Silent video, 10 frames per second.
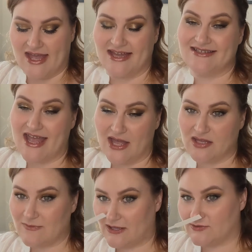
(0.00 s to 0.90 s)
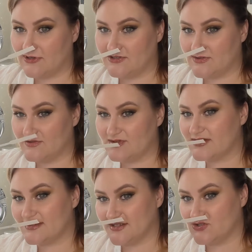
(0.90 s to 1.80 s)
Italian mandarin, so there's the
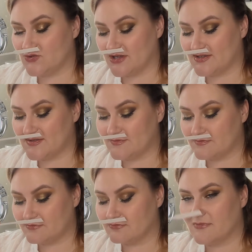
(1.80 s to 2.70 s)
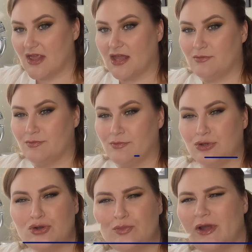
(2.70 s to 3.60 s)
citrus. And
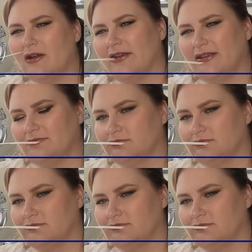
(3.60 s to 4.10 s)
blueberry?